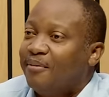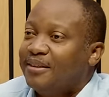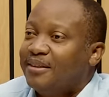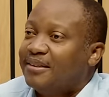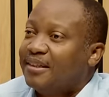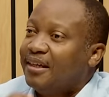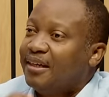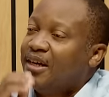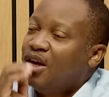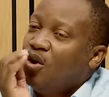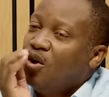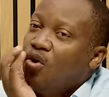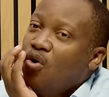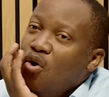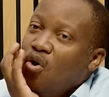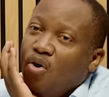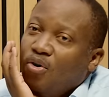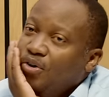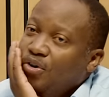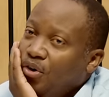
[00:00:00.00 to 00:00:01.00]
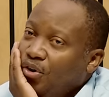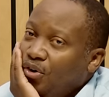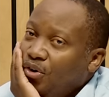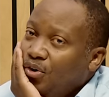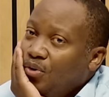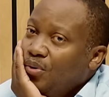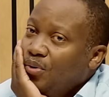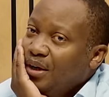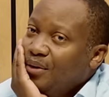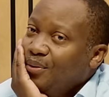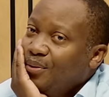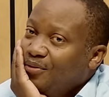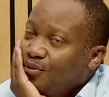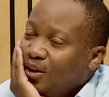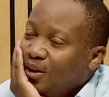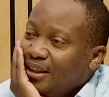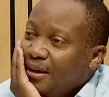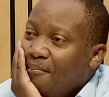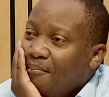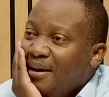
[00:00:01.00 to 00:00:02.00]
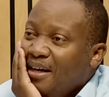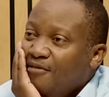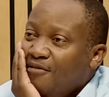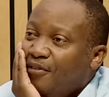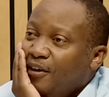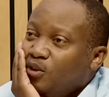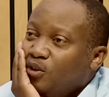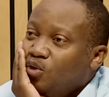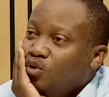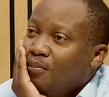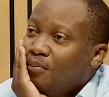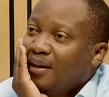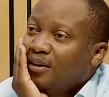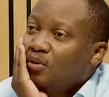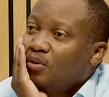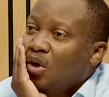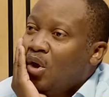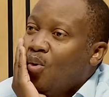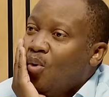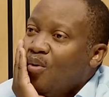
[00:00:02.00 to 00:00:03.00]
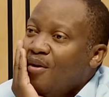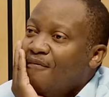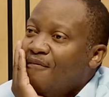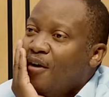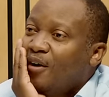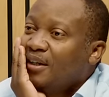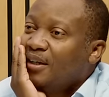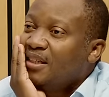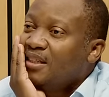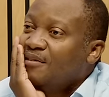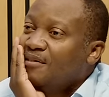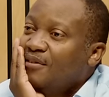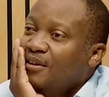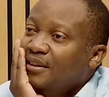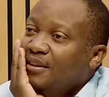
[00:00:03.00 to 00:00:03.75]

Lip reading: and say, oh, no, we've got the manifesto, but we found a civil